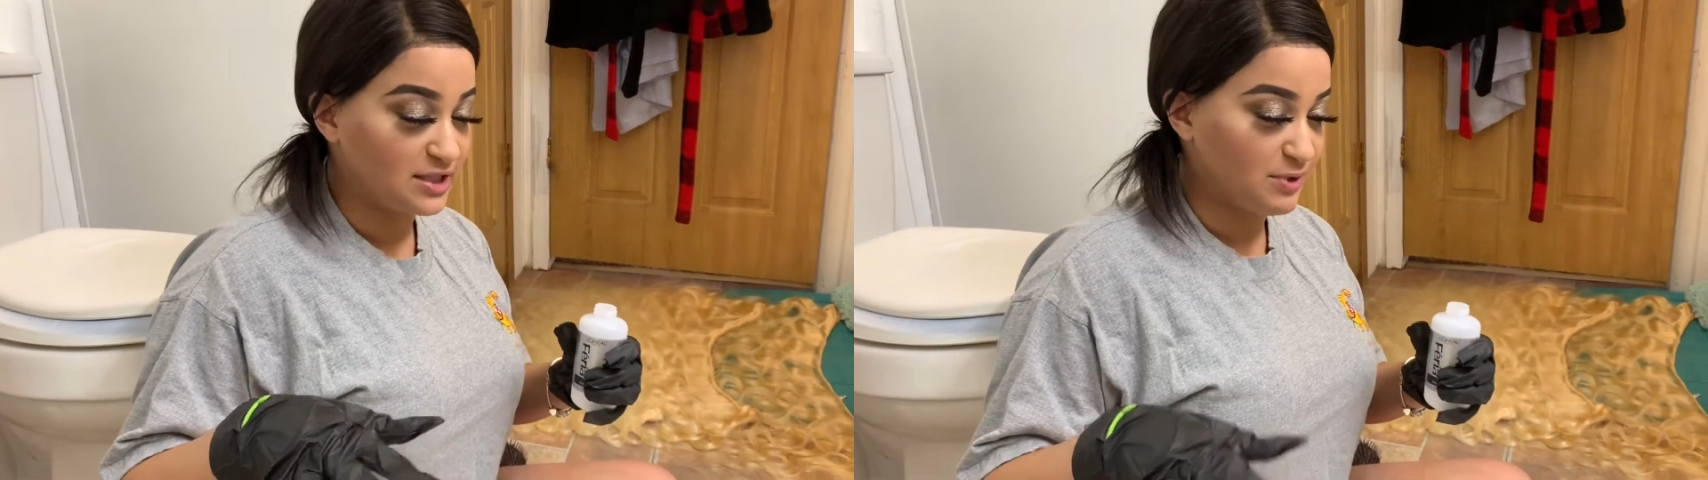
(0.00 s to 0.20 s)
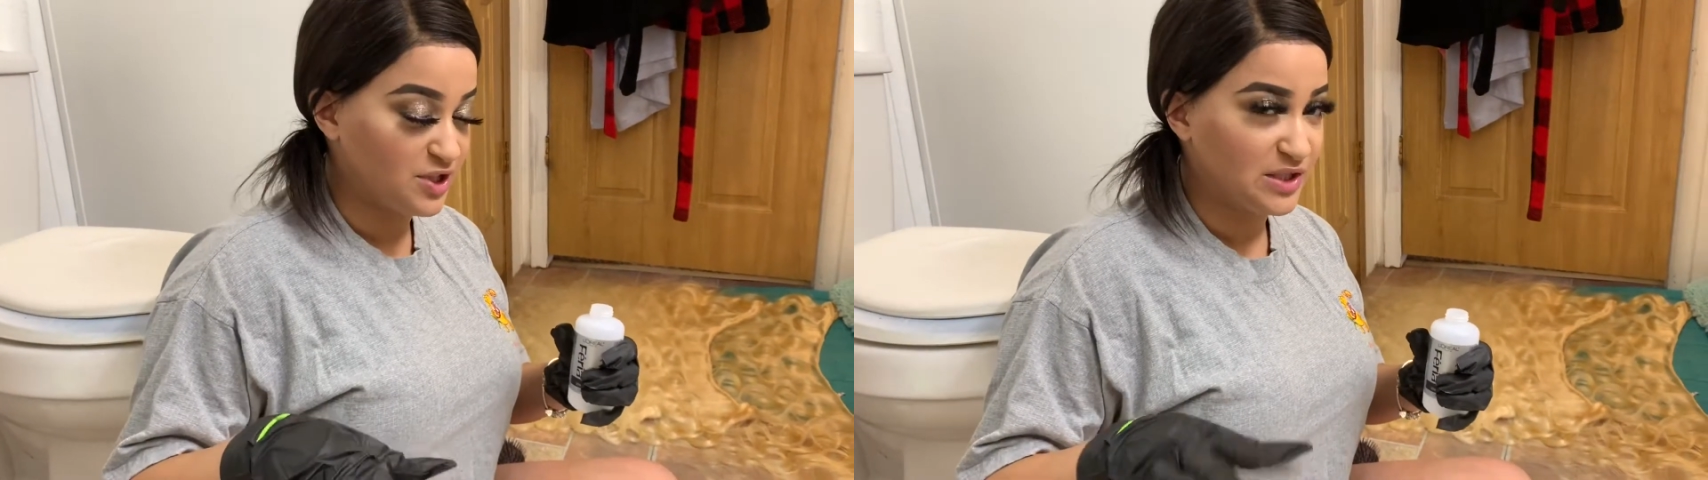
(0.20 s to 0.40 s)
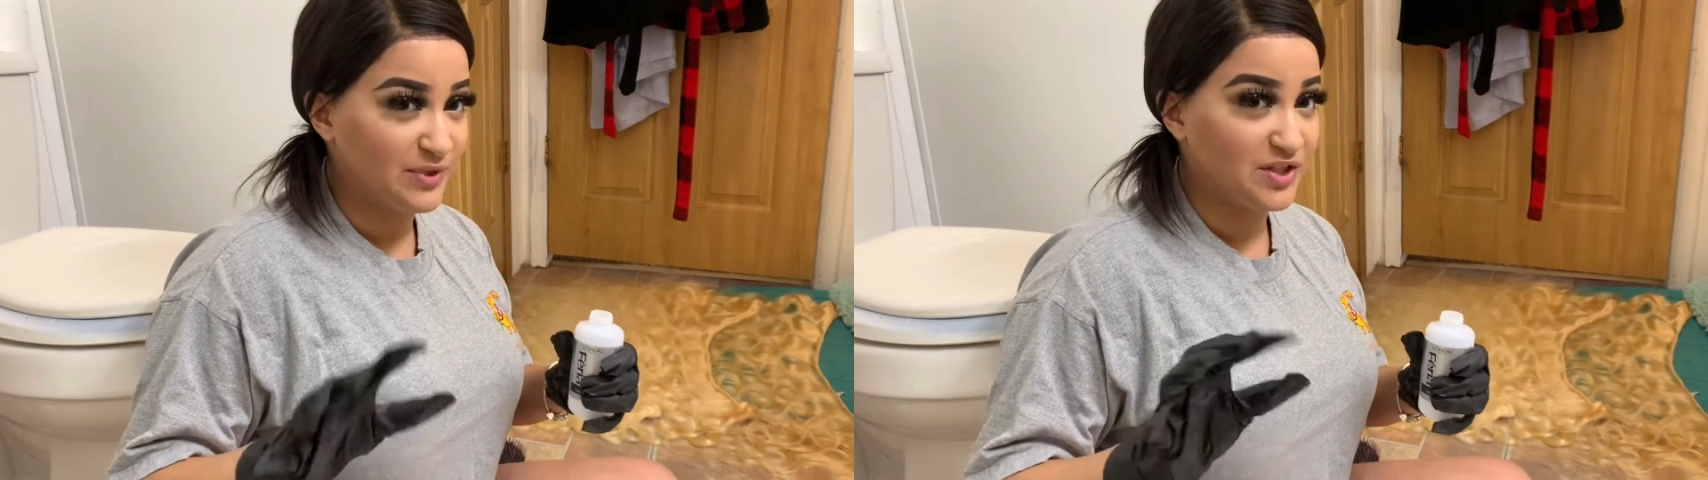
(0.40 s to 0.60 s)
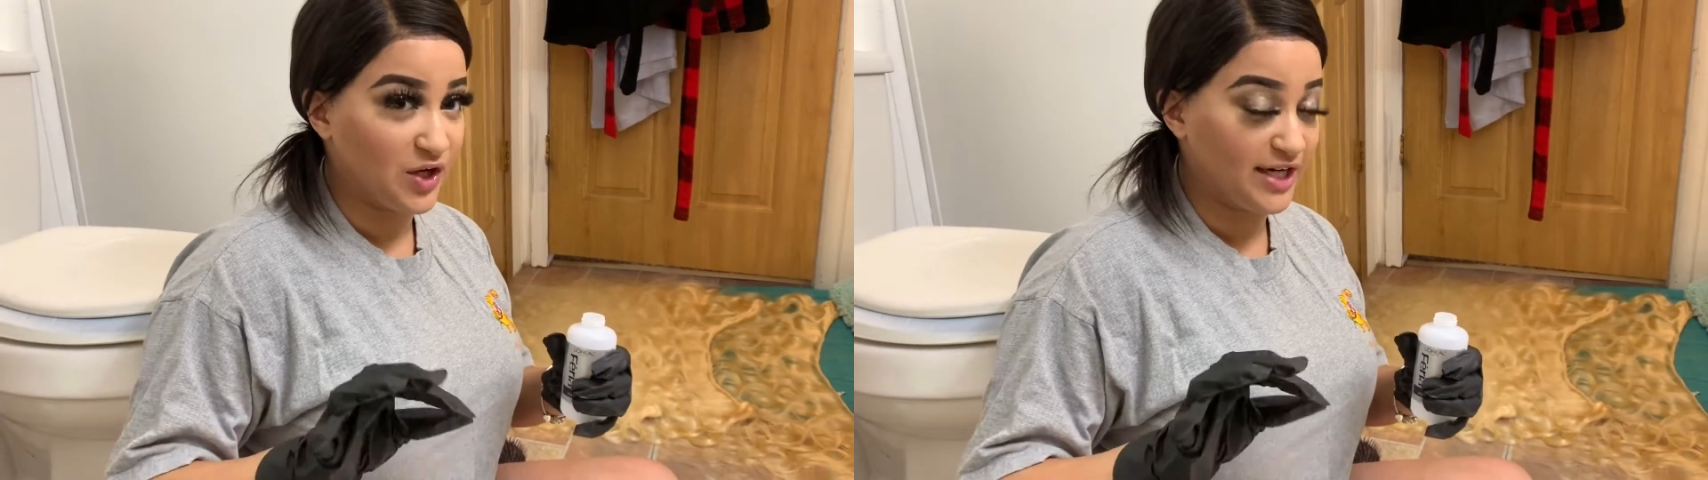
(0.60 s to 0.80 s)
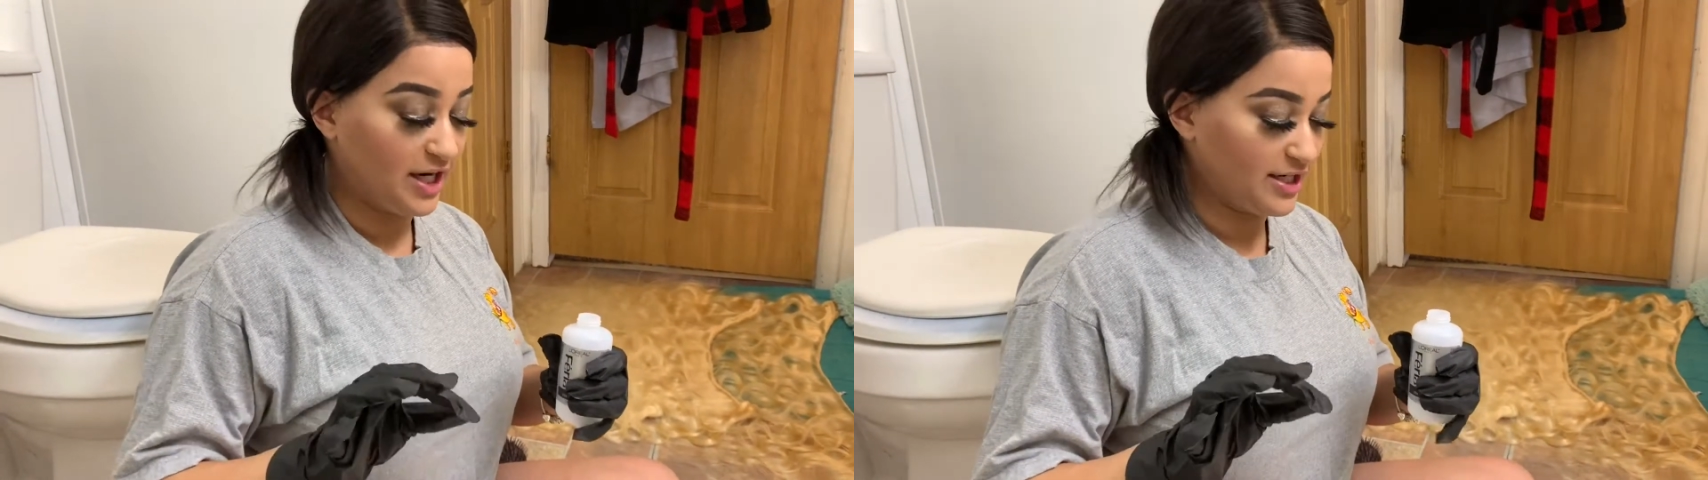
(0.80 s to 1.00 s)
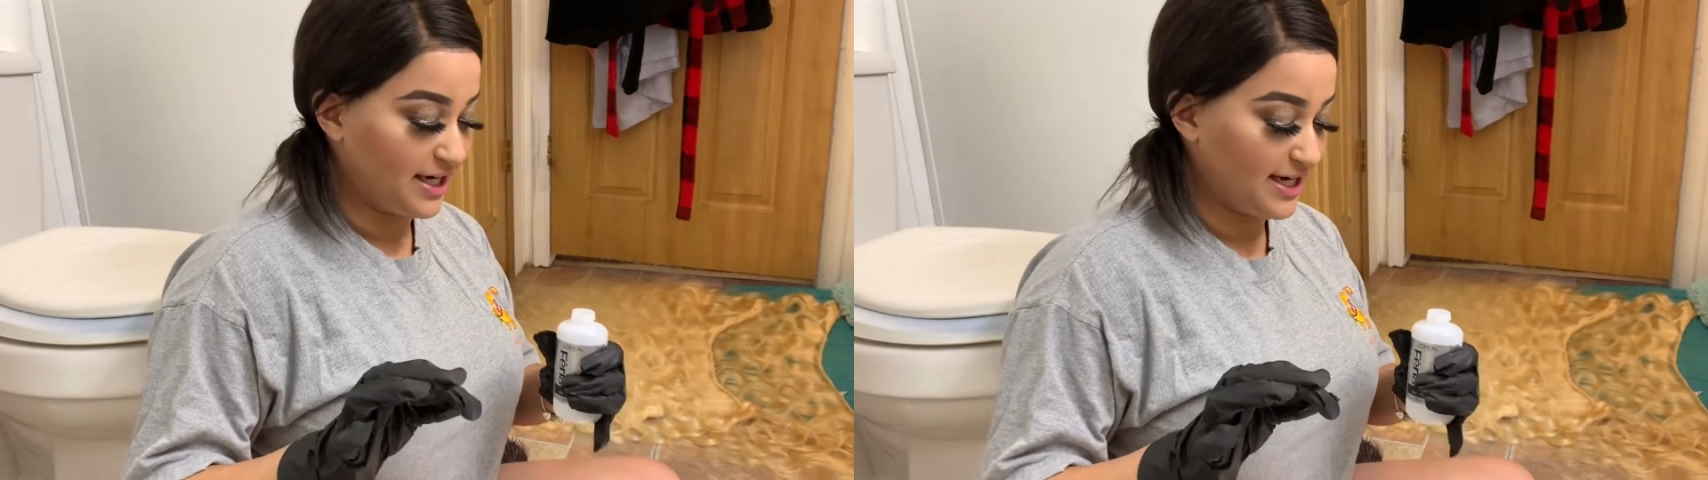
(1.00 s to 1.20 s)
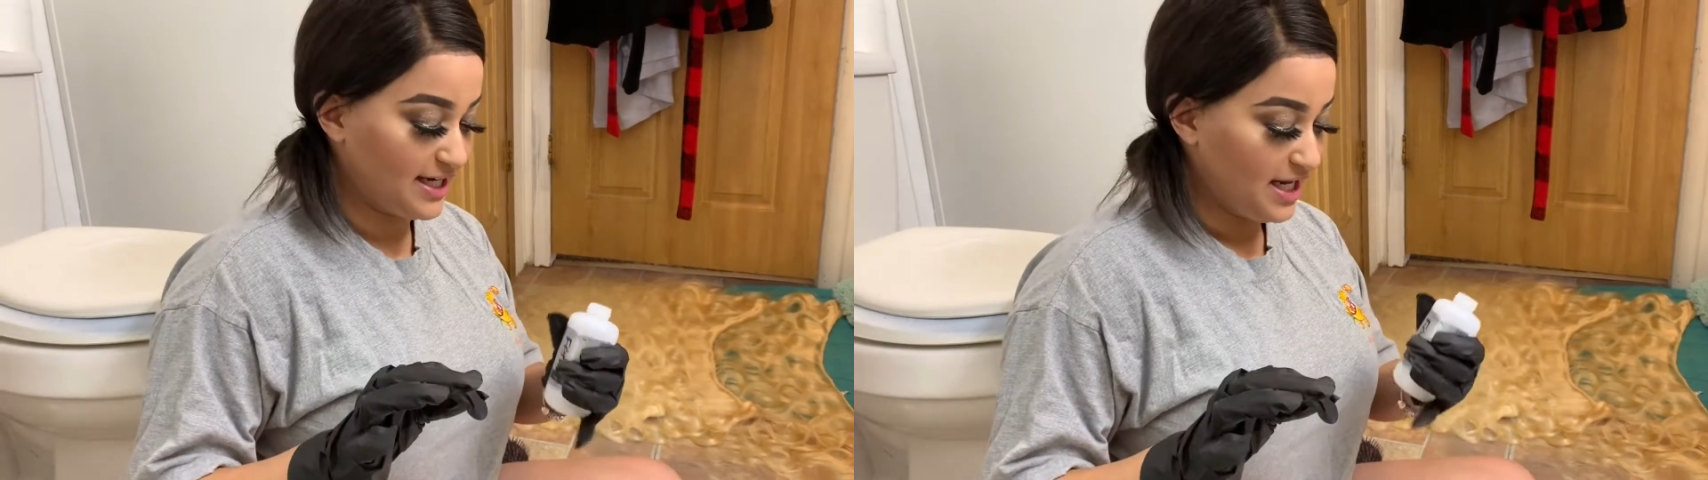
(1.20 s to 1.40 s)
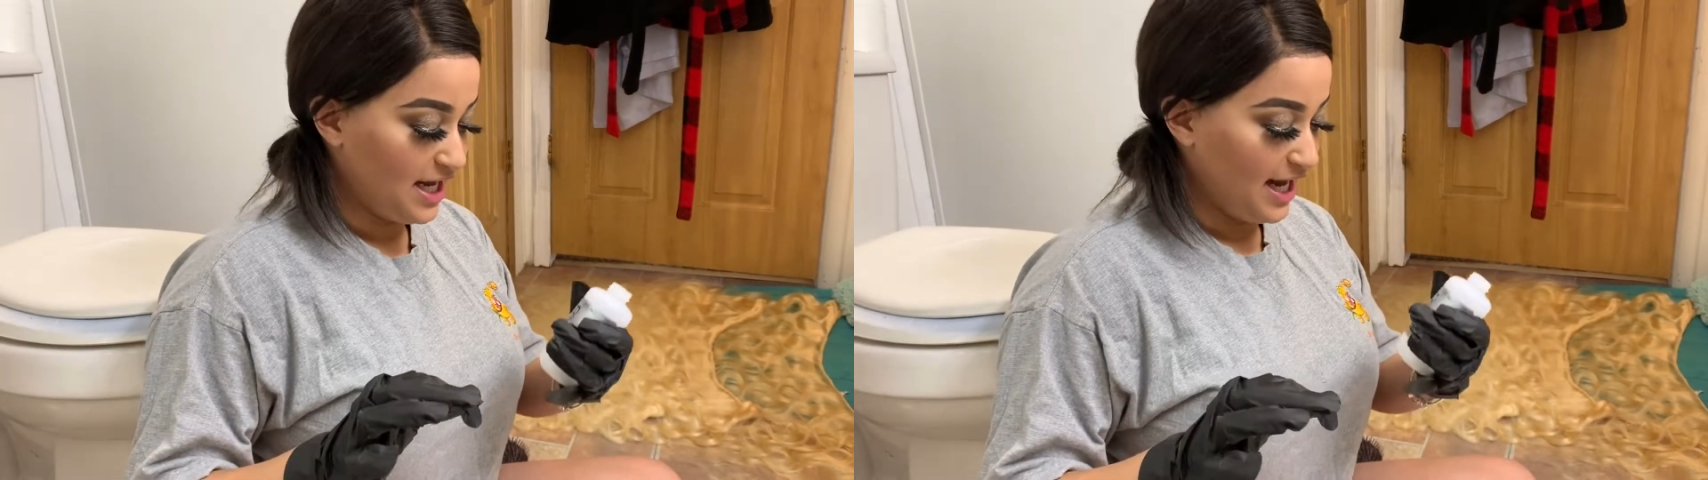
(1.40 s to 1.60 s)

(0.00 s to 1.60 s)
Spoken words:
especially with dark hair dye.